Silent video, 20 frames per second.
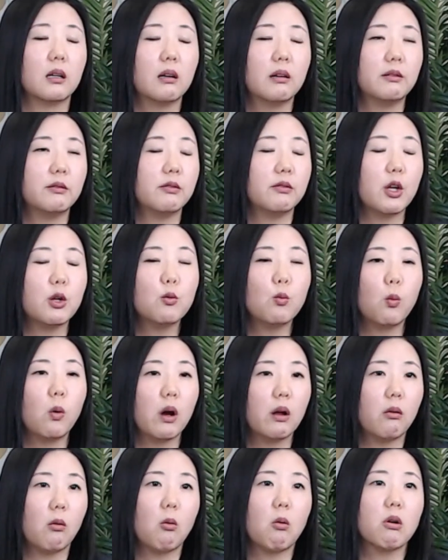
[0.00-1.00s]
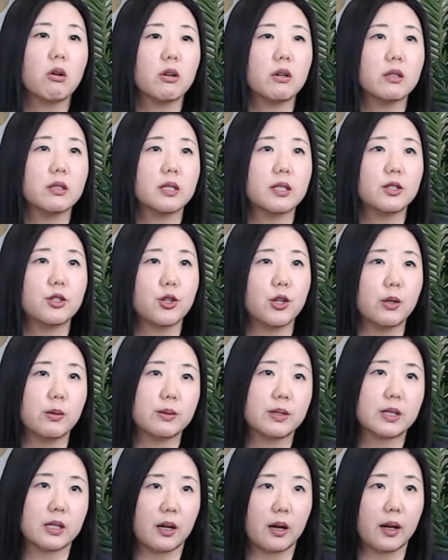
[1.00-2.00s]
in what order does
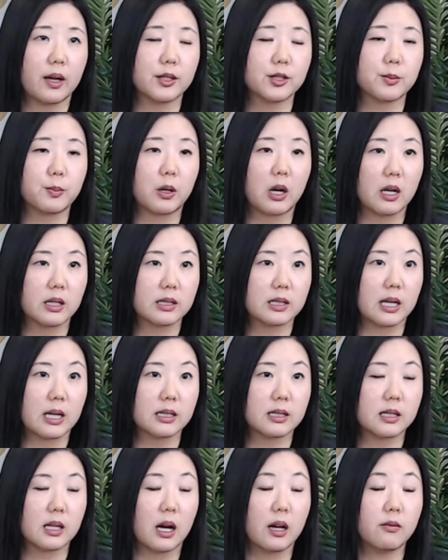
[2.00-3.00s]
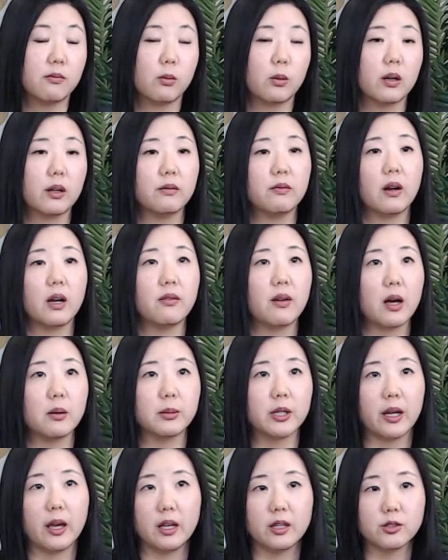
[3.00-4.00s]
USCIS process I-485
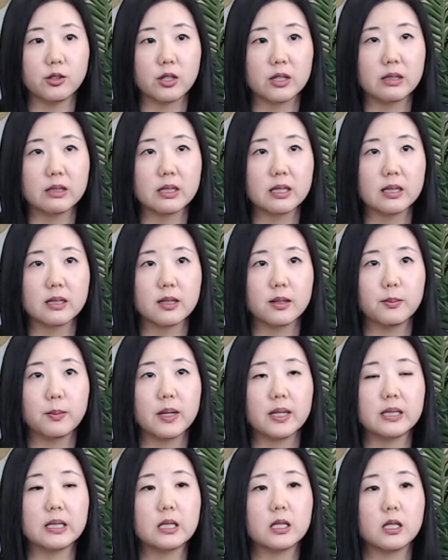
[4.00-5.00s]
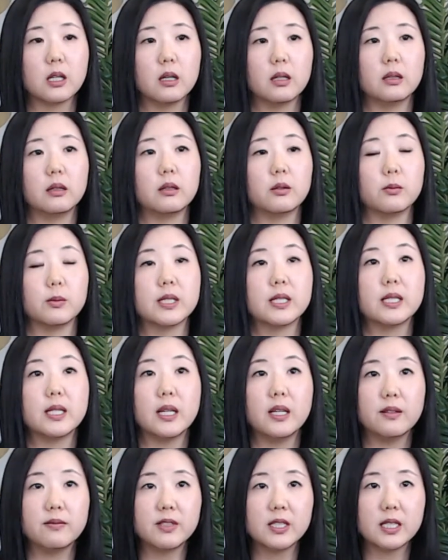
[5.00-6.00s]
applications? Is it based on the
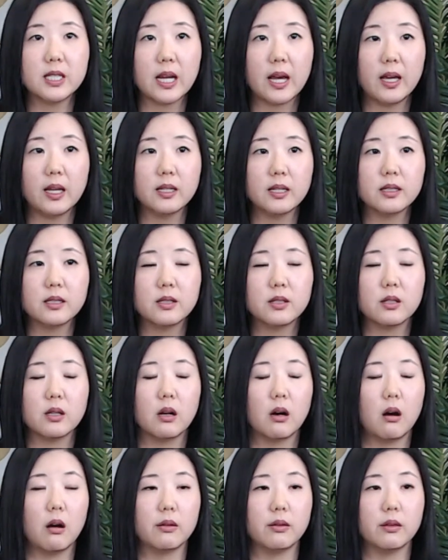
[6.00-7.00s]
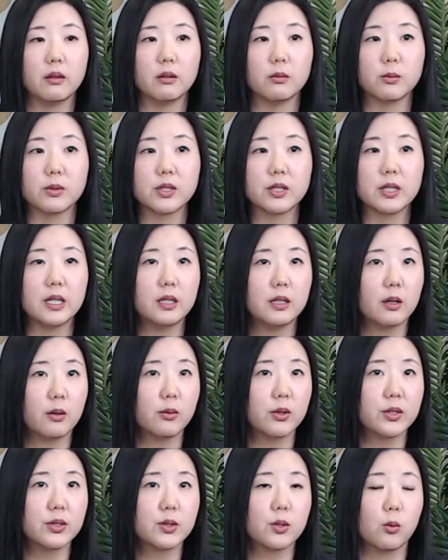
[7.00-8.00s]
received date, on the receipt
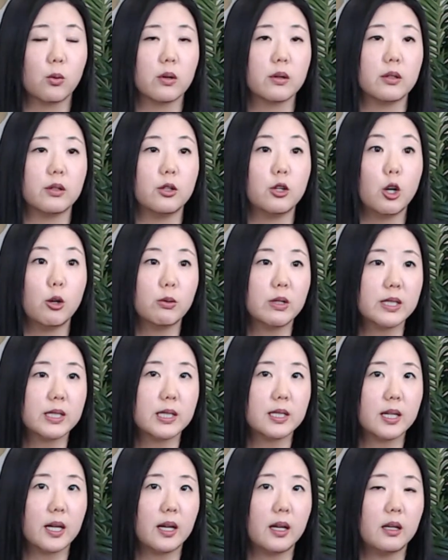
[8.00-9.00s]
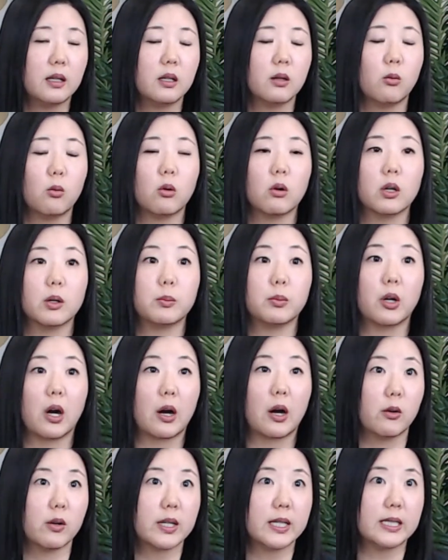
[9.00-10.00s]
notice, or the notice date, or
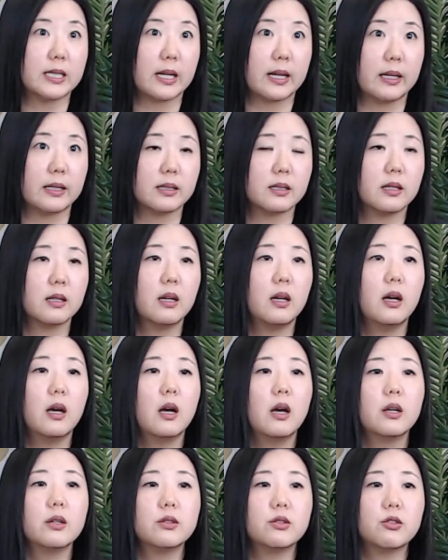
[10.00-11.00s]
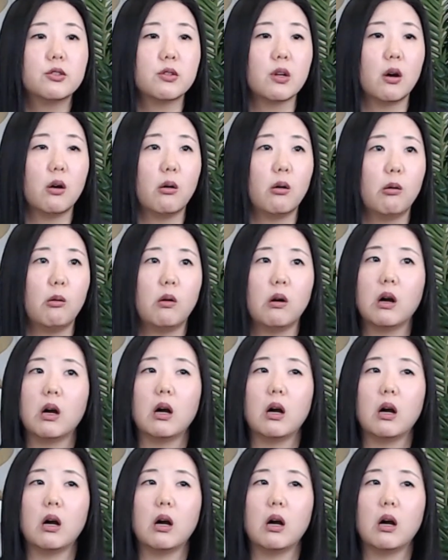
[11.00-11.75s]
priority date? So